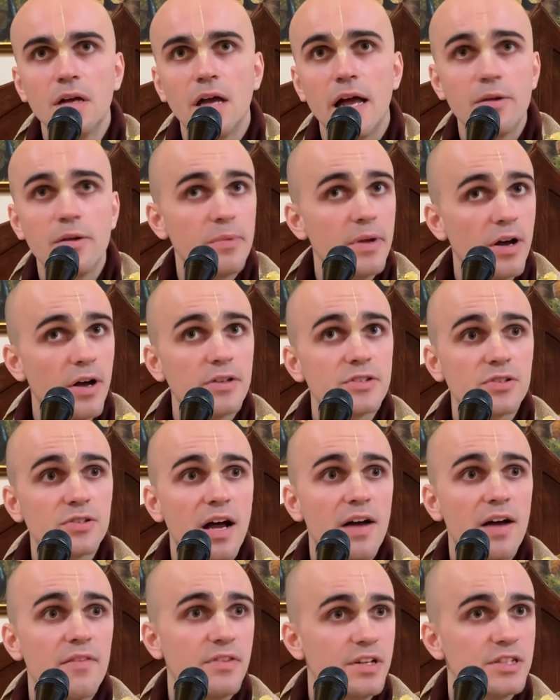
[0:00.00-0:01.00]
And we
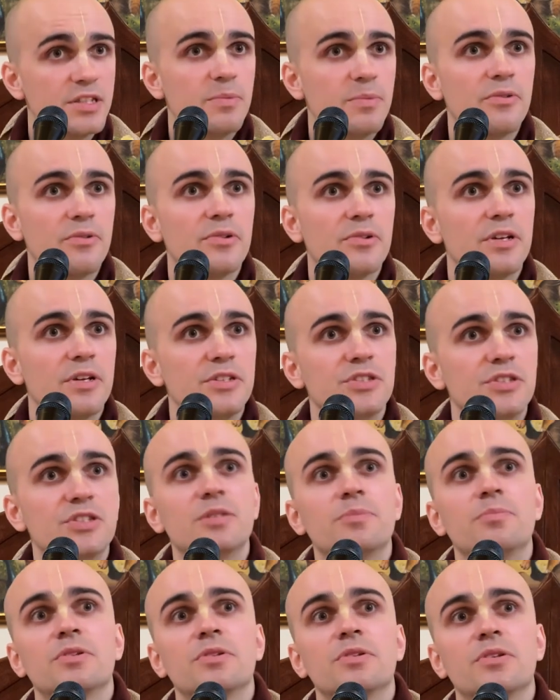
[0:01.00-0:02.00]
also have an intimate
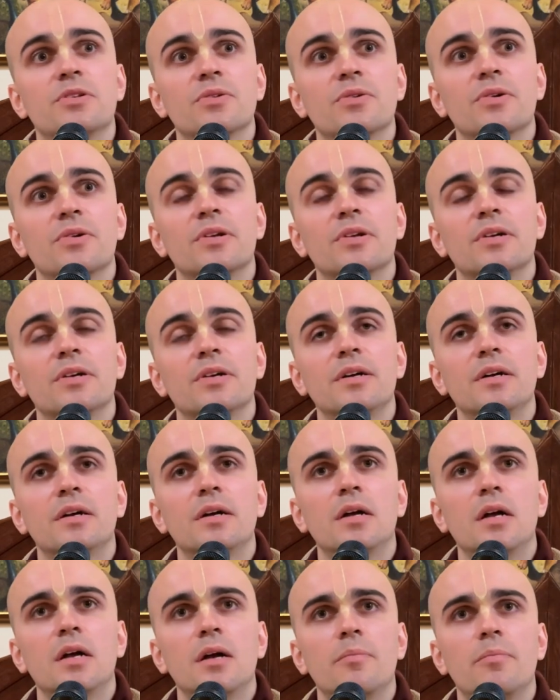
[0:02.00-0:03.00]
relationship with the Lord,
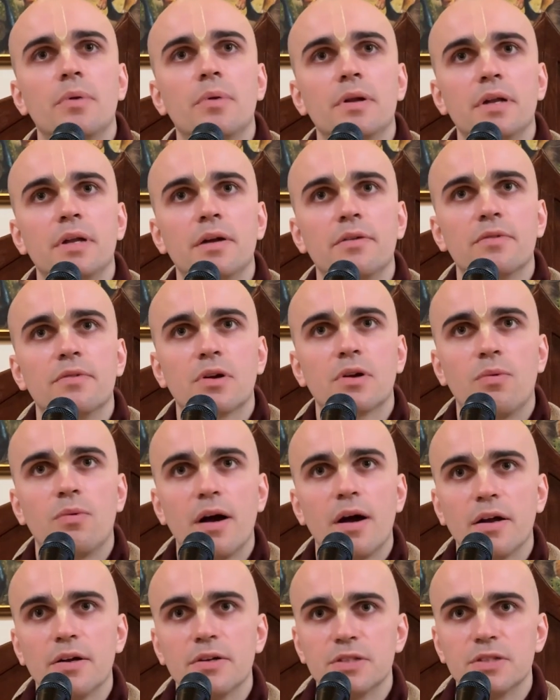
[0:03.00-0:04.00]
but it
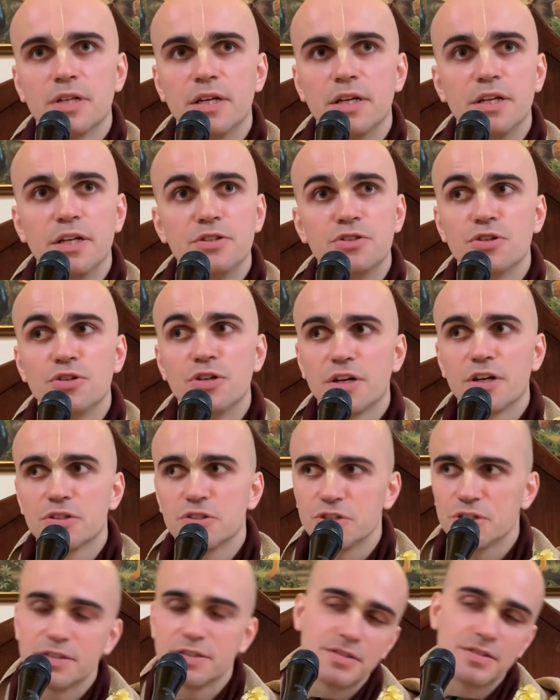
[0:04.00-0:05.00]
requires an
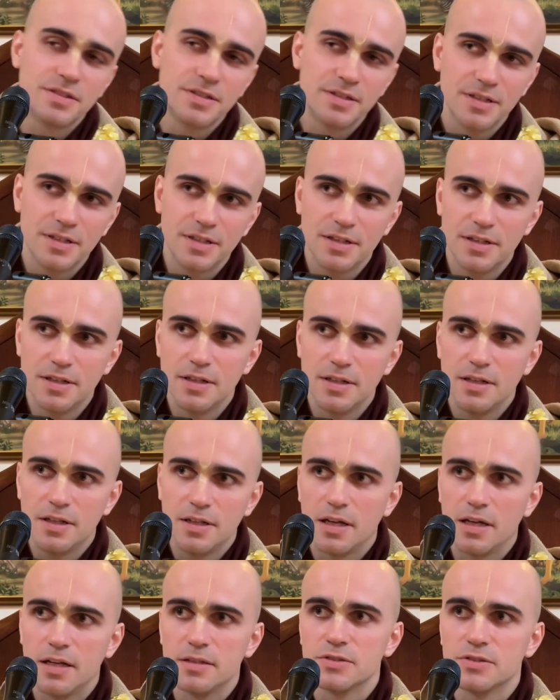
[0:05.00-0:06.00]
introduction.
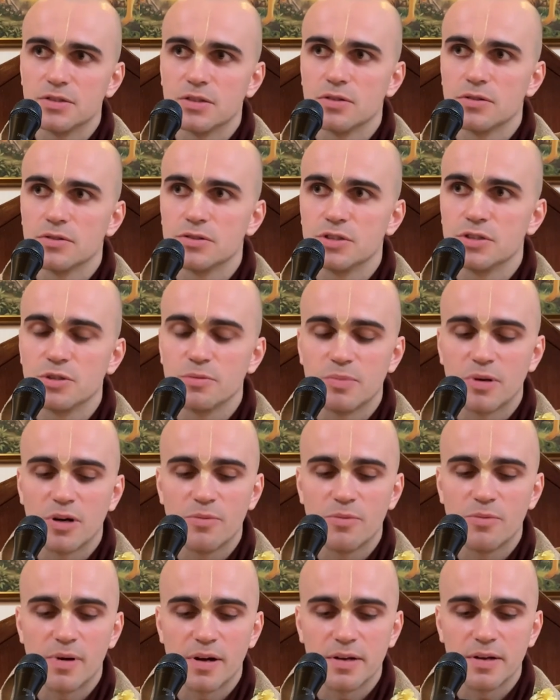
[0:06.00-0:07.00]
And so Srila
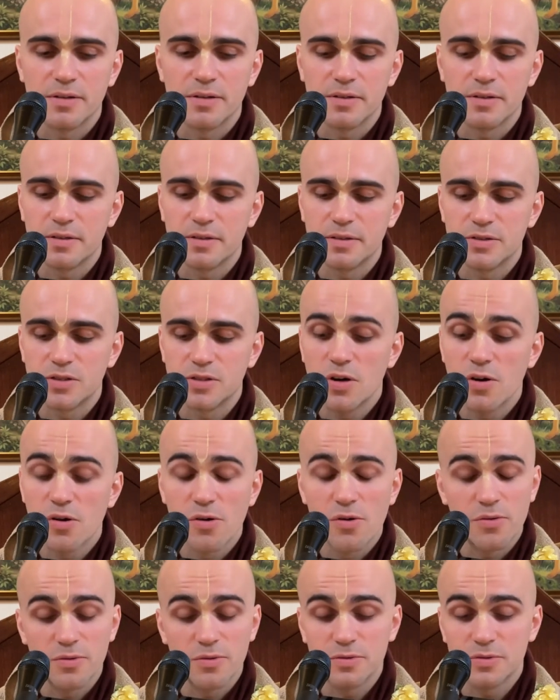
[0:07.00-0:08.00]
Prabhupada is
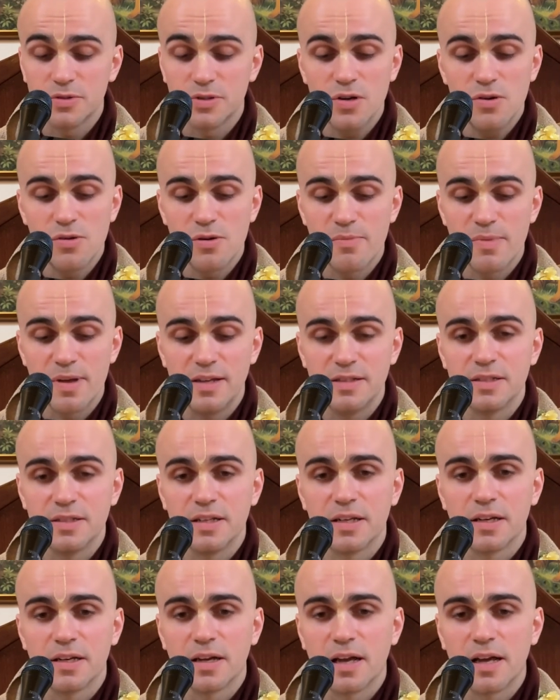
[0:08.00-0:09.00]
so
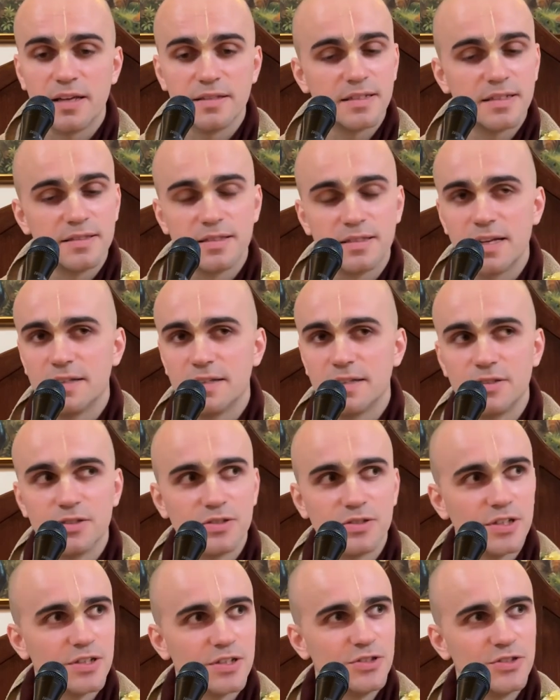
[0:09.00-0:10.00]
amazing, as I said,
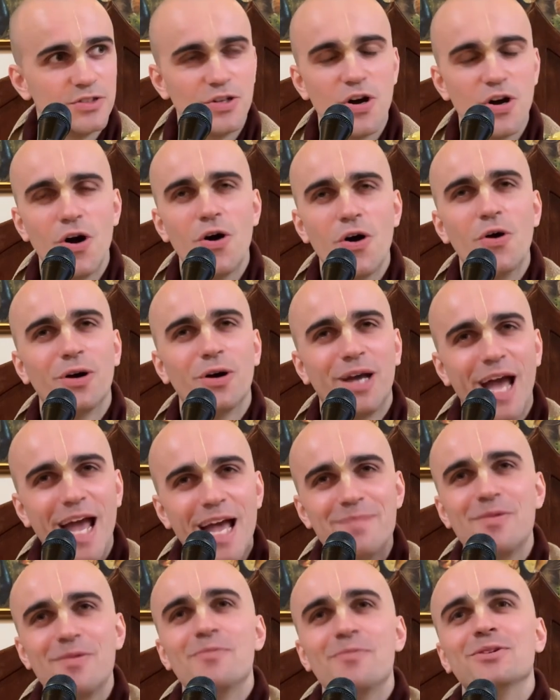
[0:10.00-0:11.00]
just like so
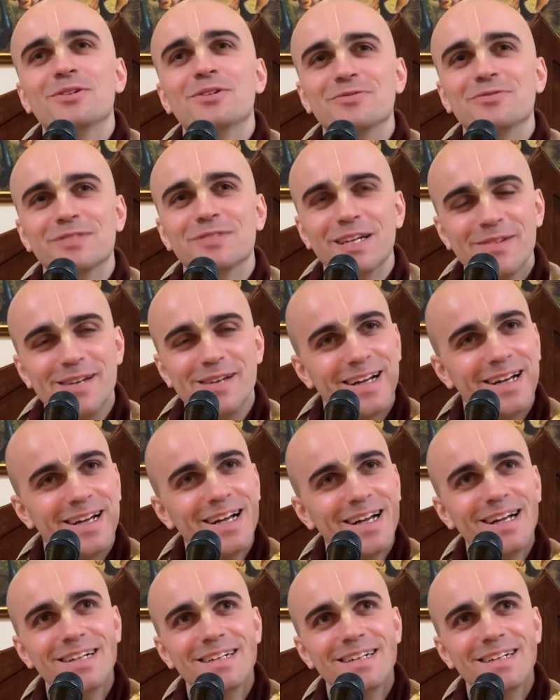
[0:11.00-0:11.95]
capable of giving